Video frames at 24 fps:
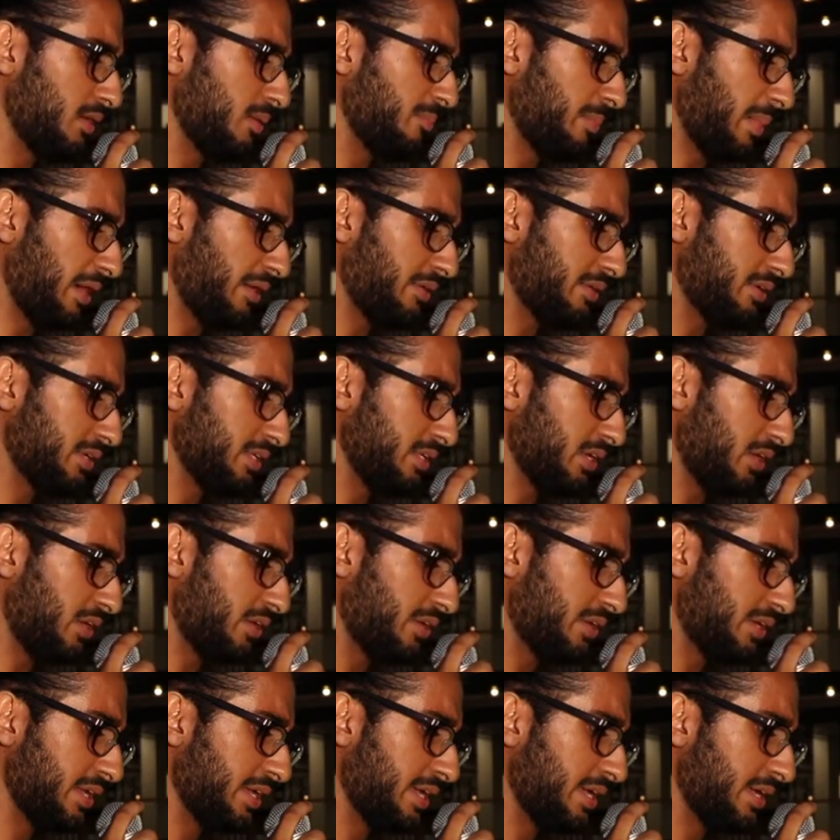About a
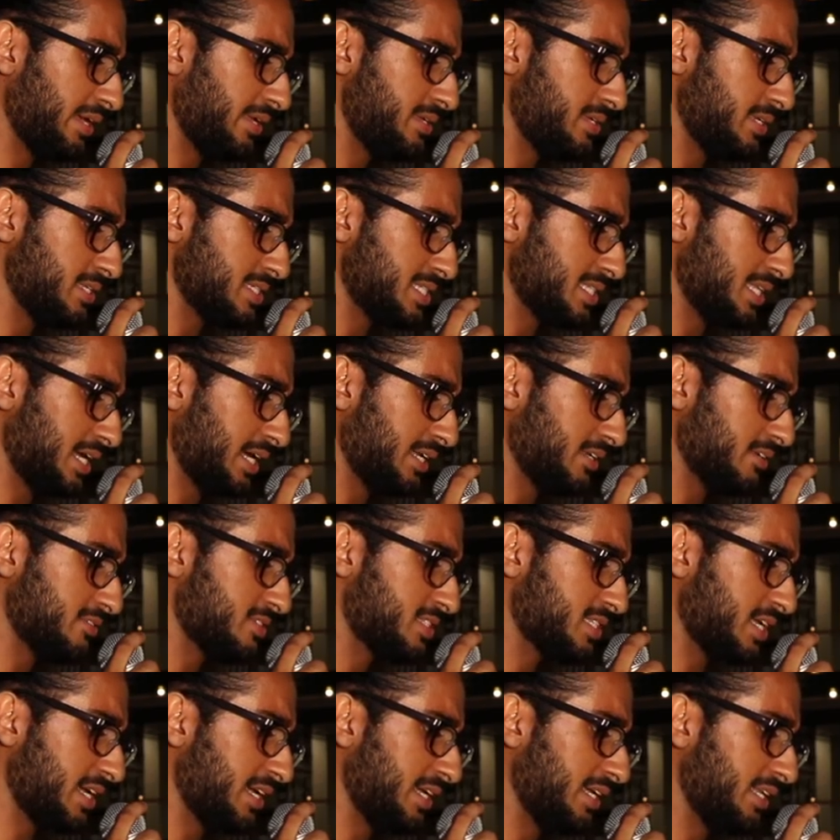yard ahead in his line
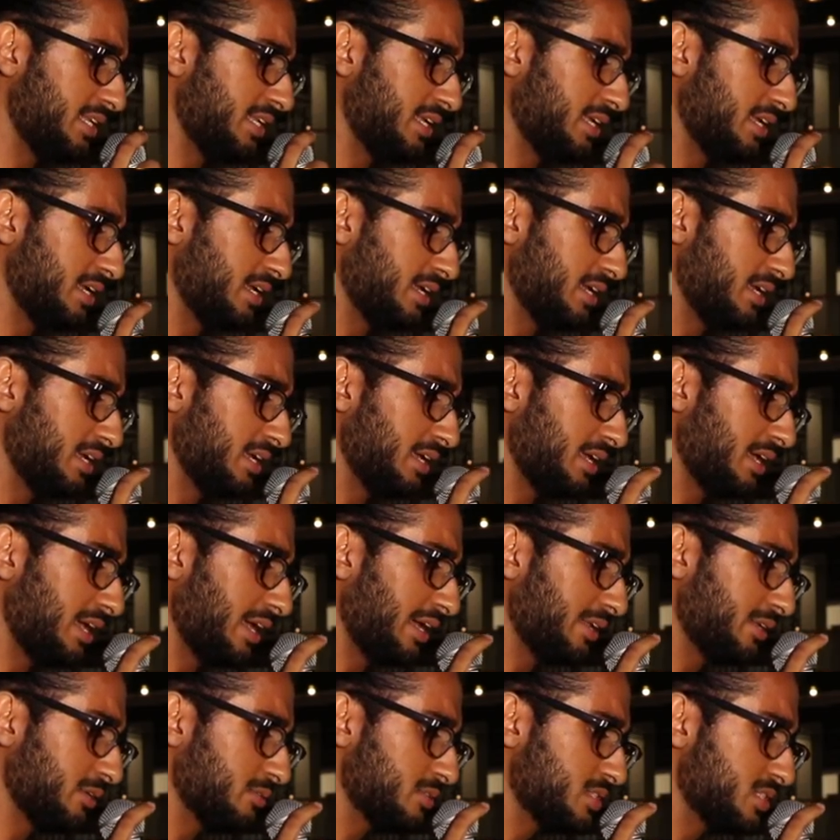of sight,
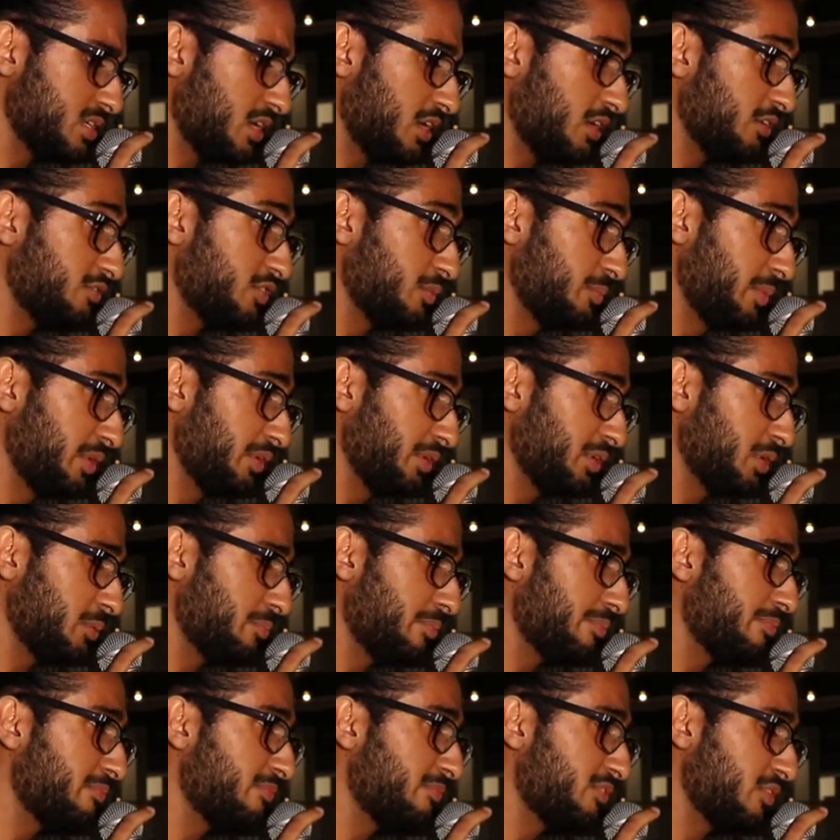Ando saw a
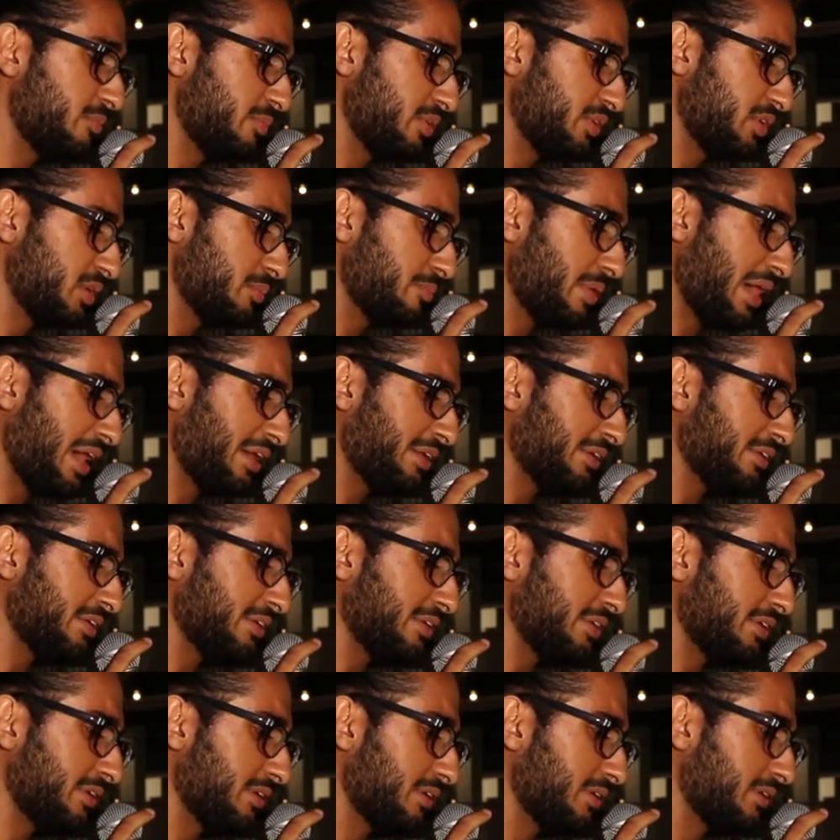familiar, familiar
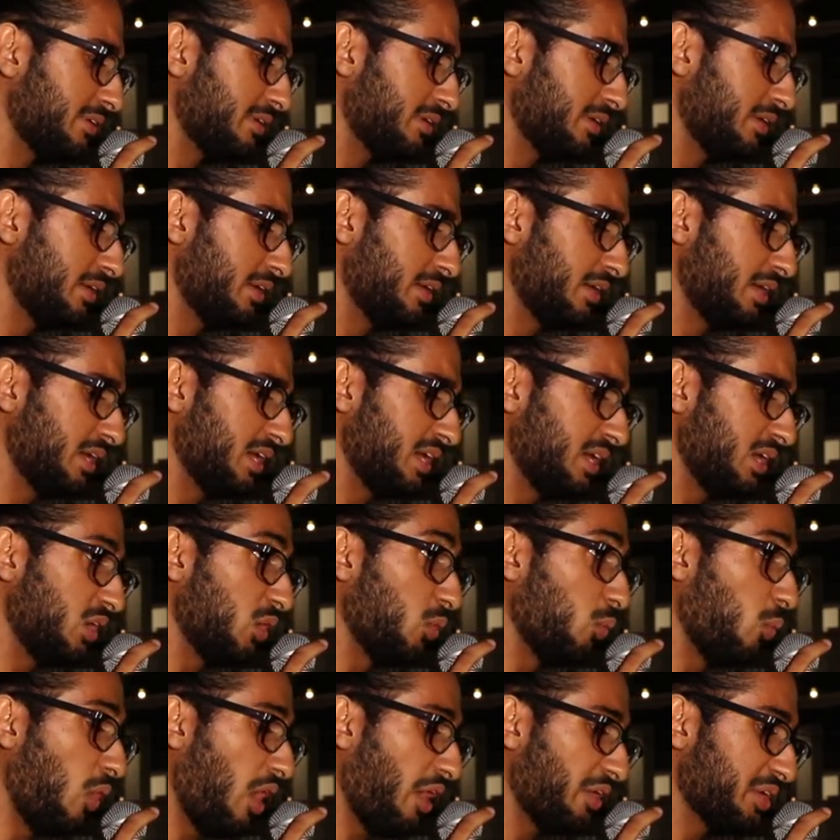pattern.
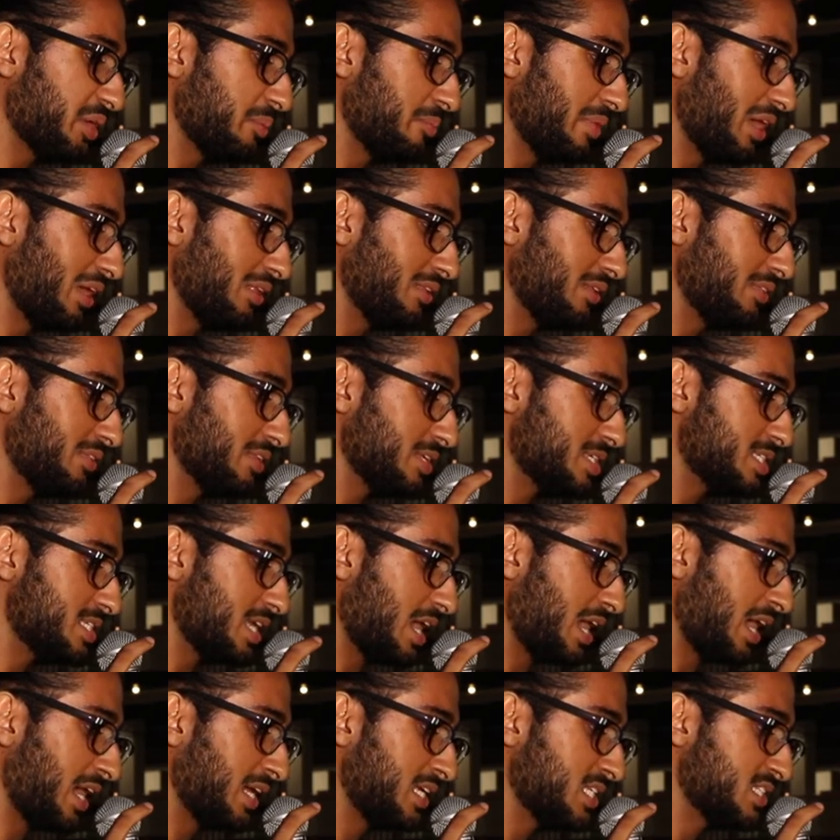A watermelon the
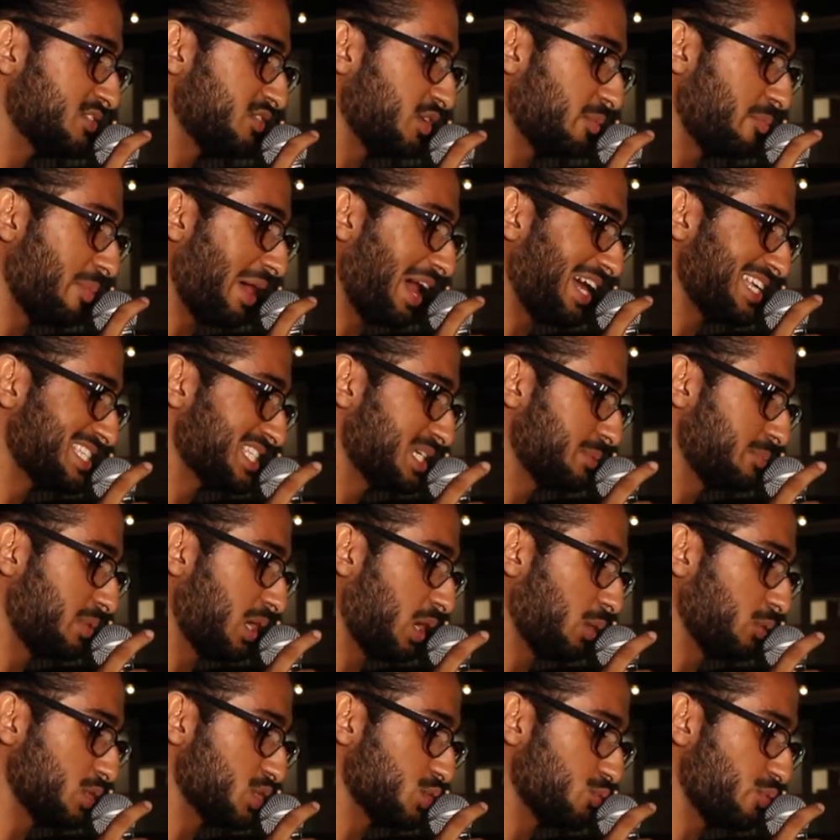size of a
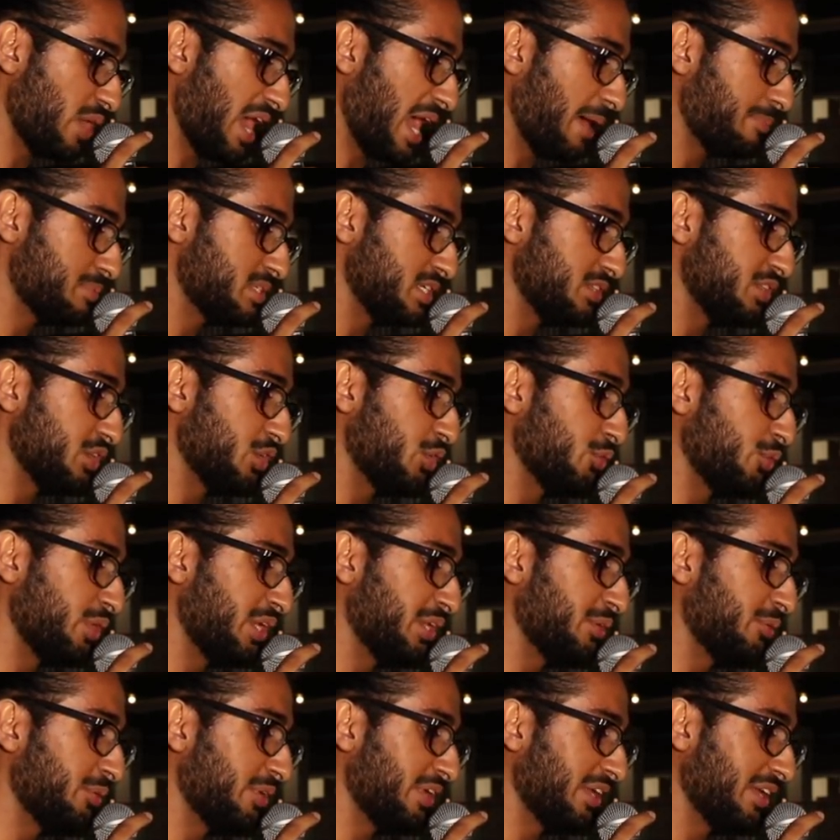basketball was wrapped in the
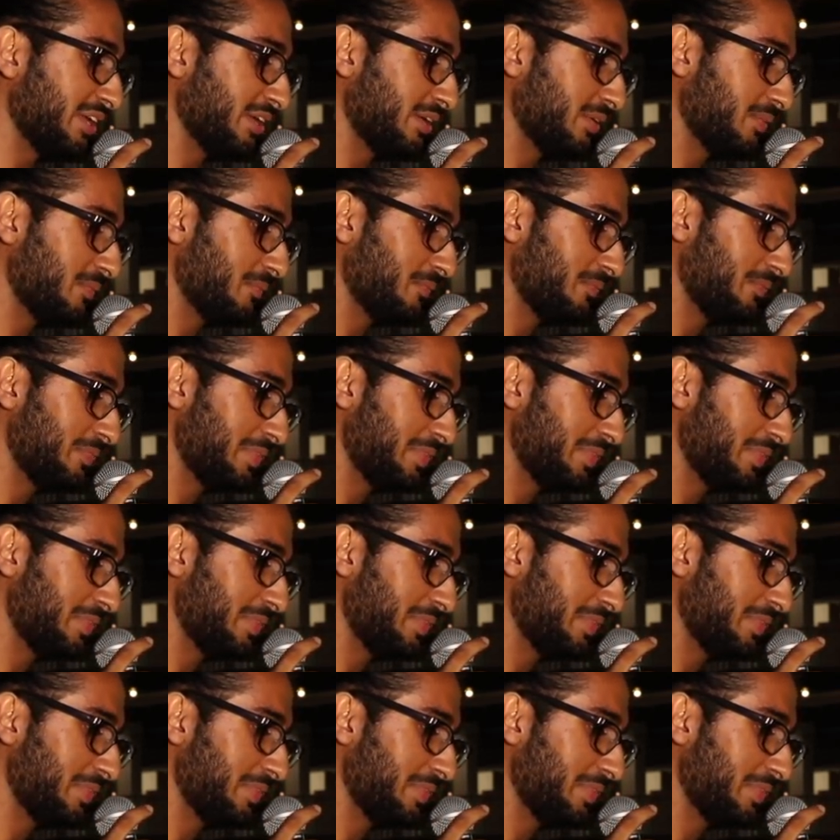greenery.